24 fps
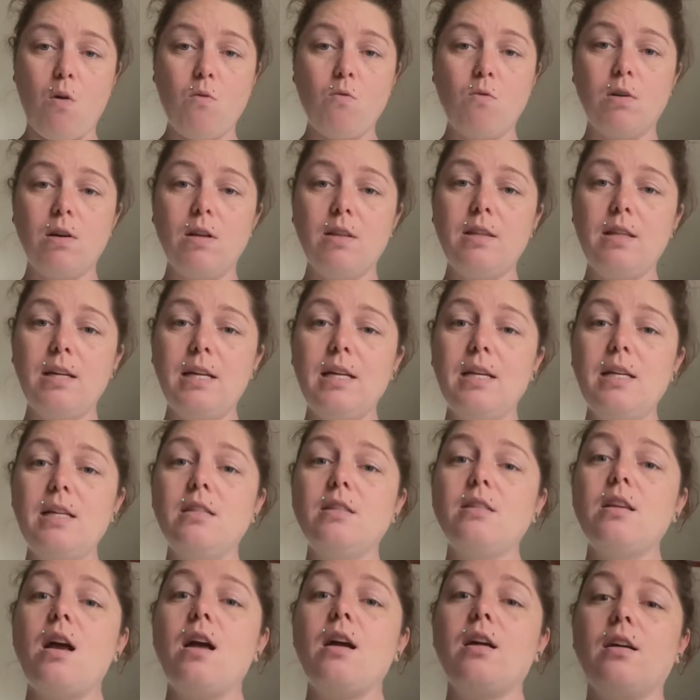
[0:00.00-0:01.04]
of these,
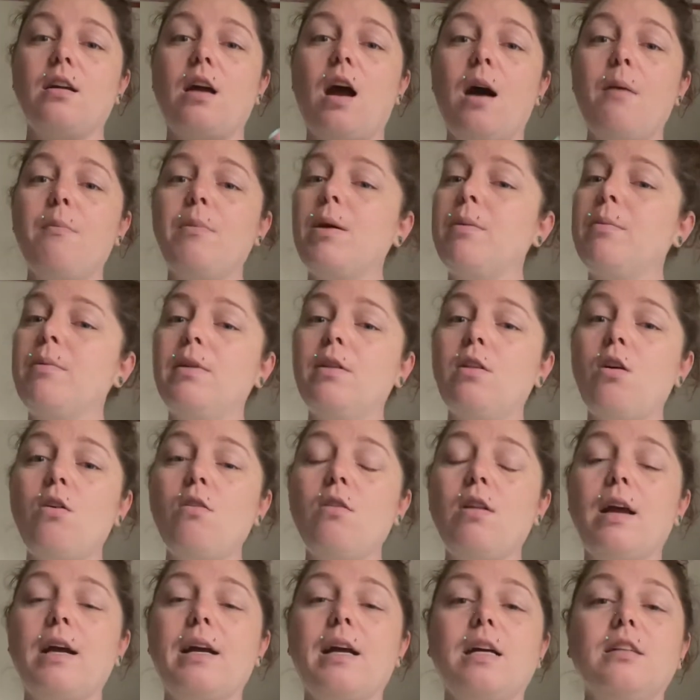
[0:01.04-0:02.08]
comment below
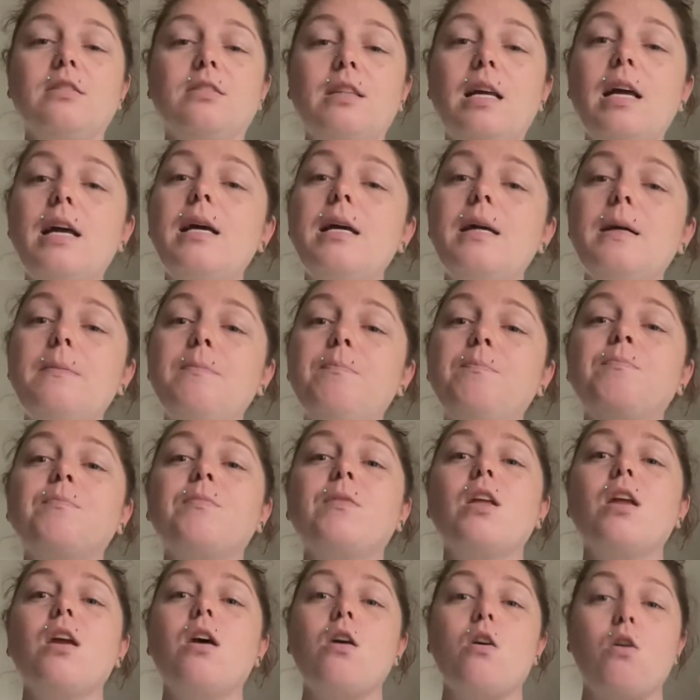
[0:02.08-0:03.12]
like I said,
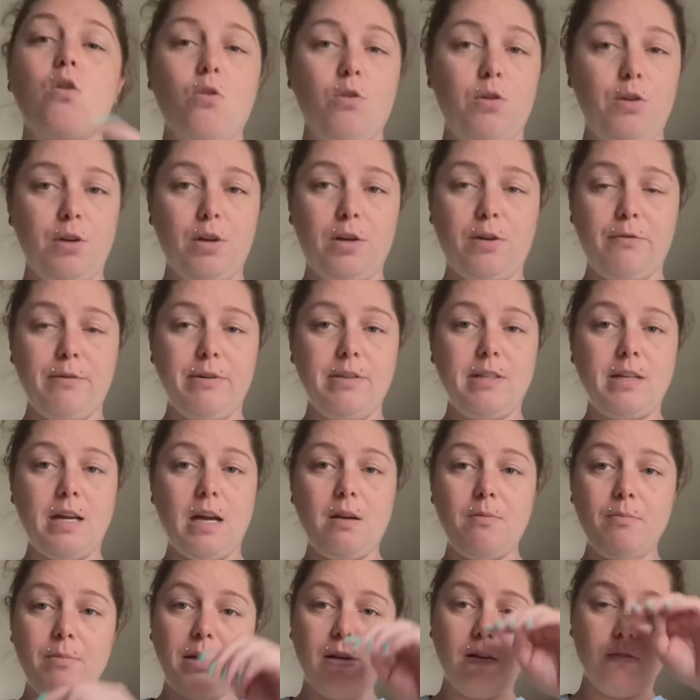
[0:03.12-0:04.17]
or you can reach out to
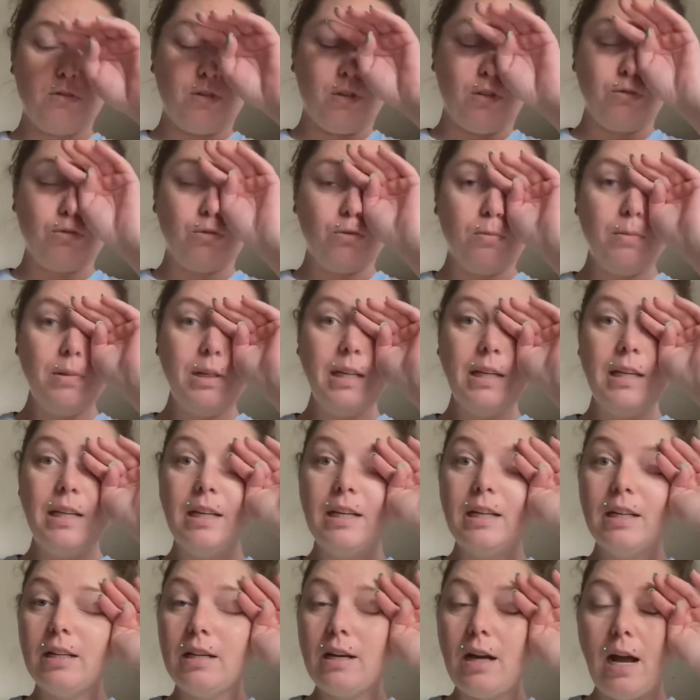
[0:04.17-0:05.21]
me on social
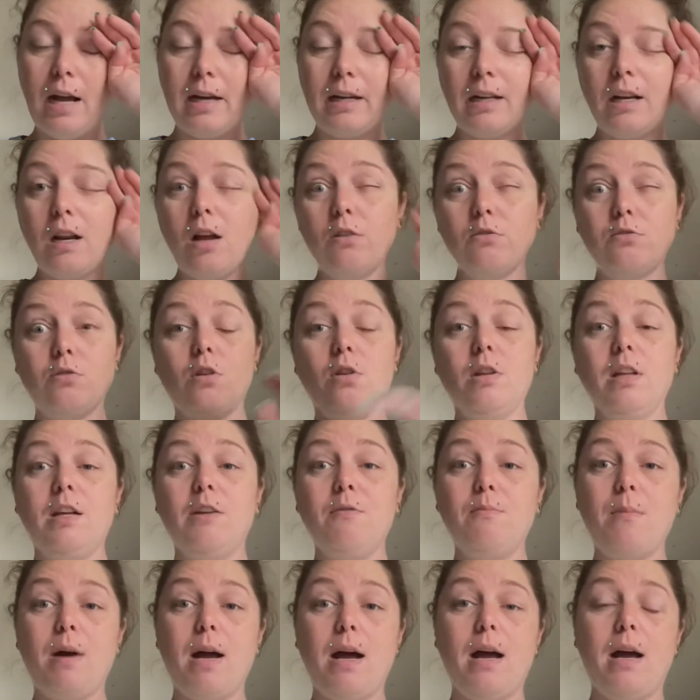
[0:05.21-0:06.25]
media. I can also leave
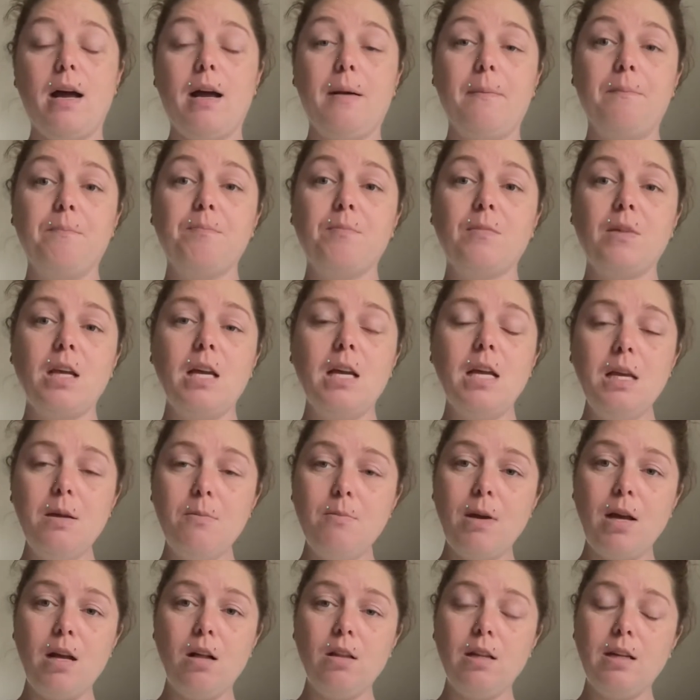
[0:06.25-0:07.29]
my
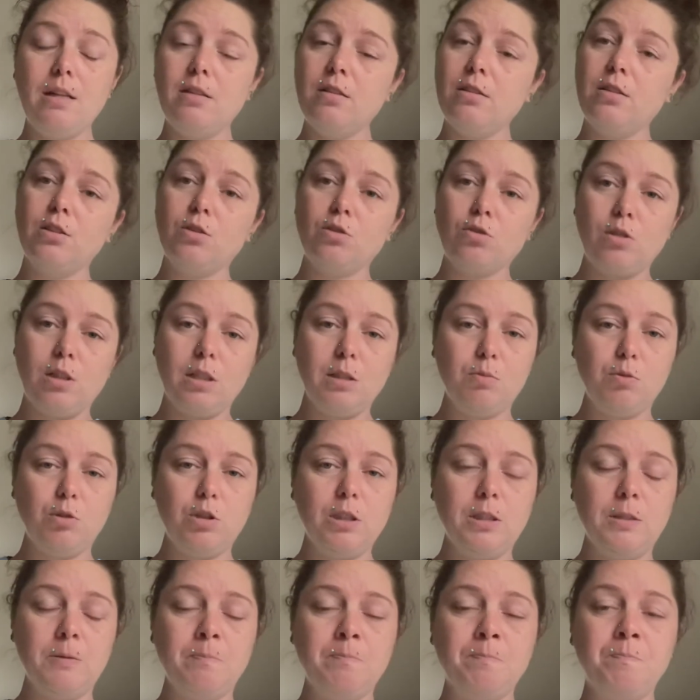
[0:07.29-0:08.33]
email in the
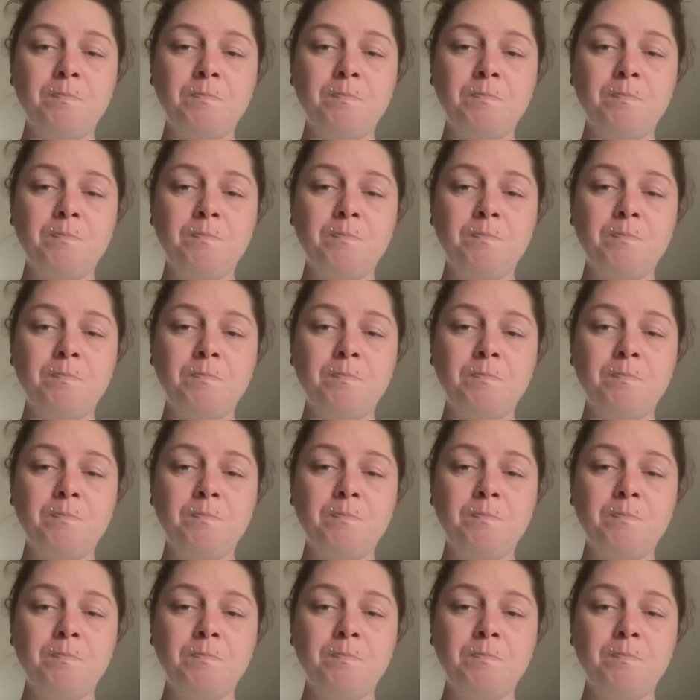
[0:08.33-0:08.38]
description.